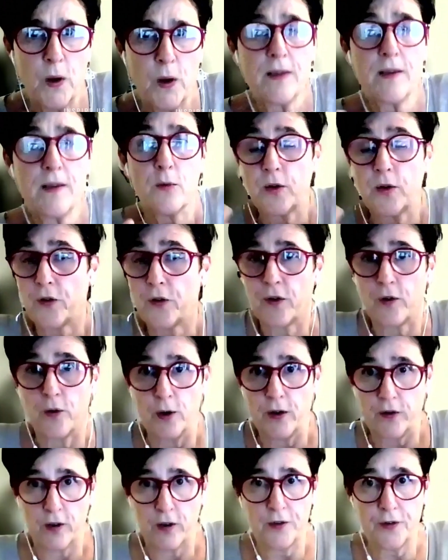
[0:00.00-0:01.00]
there was
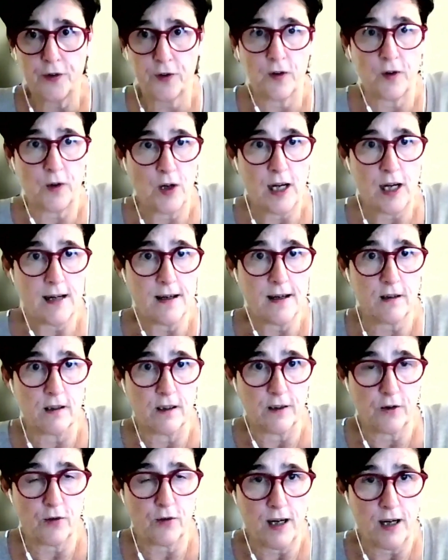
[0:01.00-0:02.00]
results on clinical
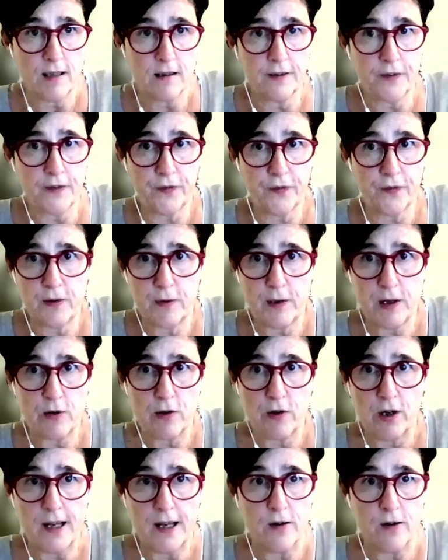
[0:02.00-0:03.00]
trials very
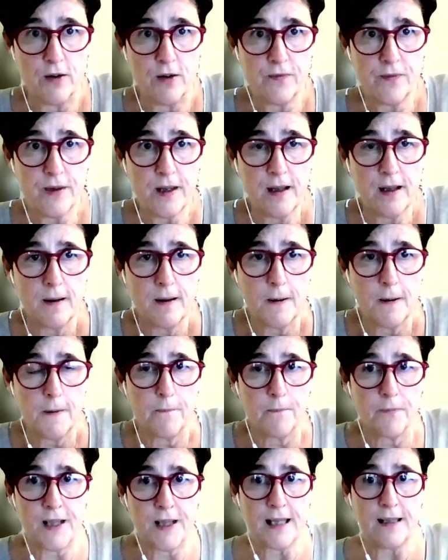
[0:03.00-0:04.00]
early on,
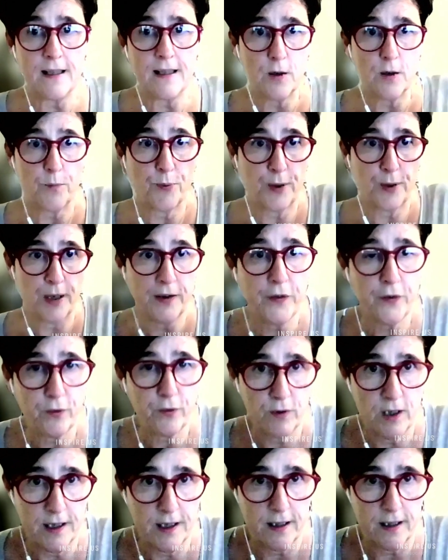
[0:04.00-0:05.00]
they did a press
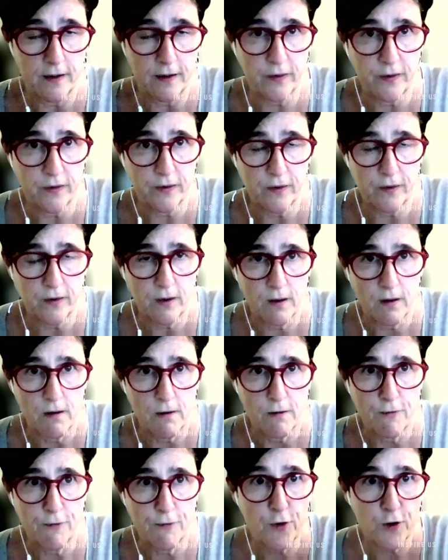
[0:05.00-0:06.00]
release
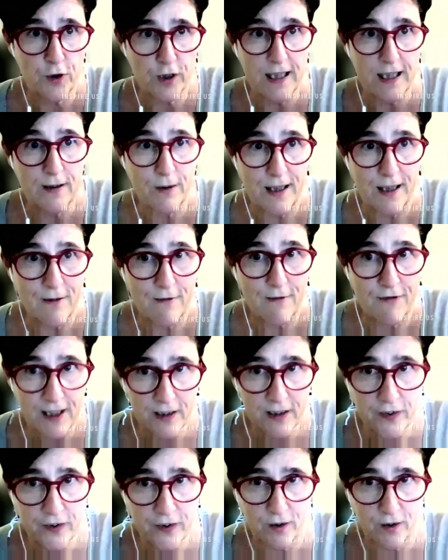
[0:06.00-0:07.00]
for their
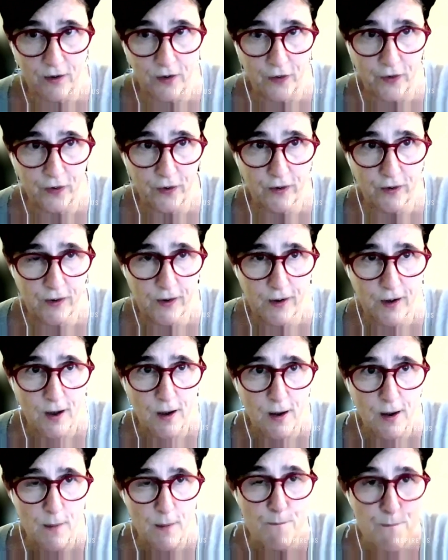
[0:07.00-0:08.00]
investors
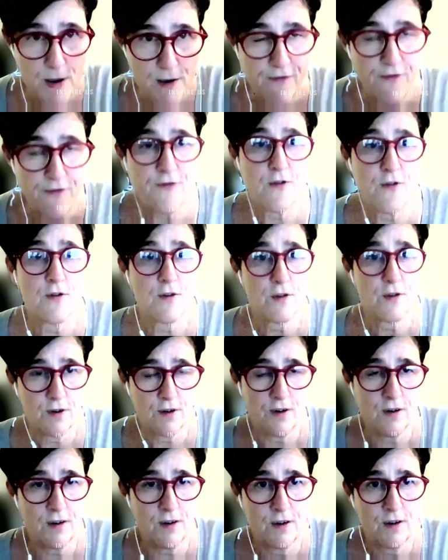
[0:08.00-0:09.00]
before
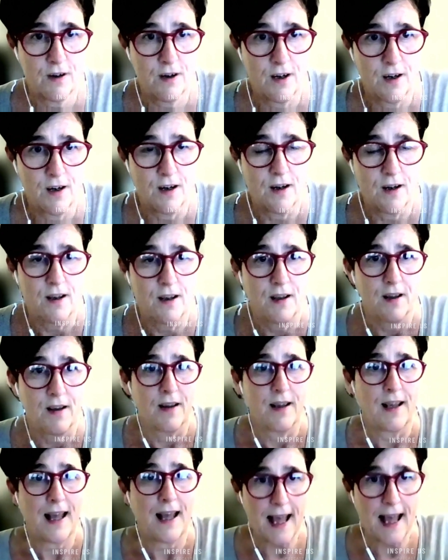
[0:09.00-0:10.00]

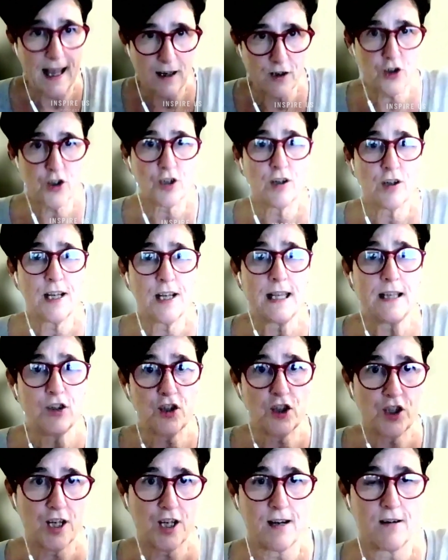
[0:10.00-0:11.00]
actually
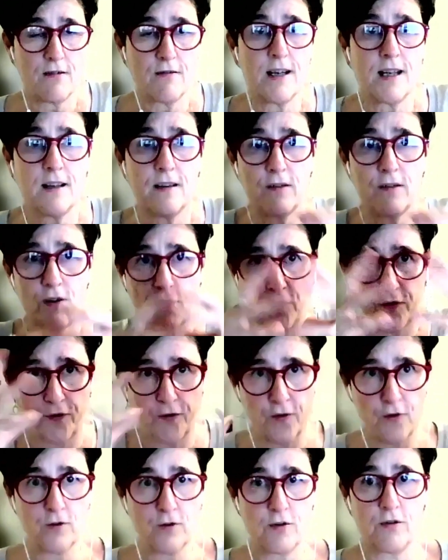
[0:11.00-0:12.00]
sharing the
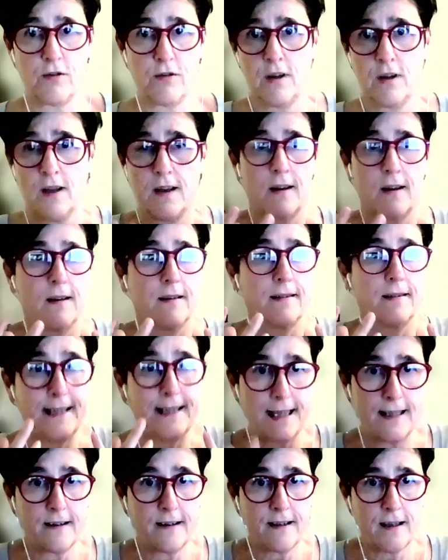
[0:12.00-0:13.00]
full
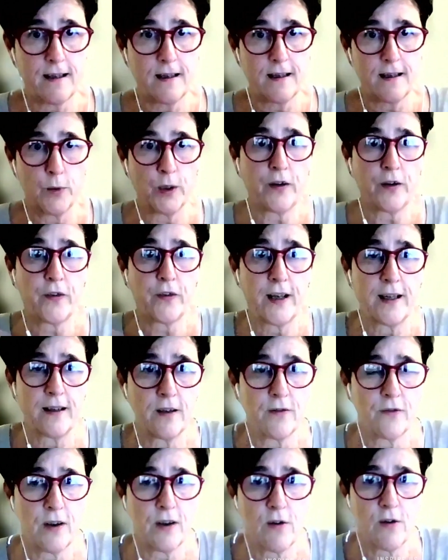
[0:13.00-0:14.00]
data with the
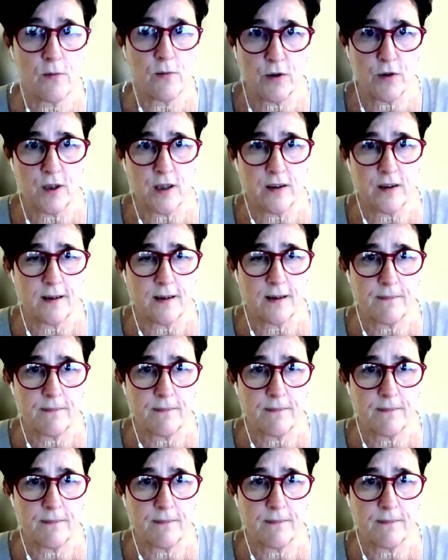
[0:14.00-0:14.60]
scientific community.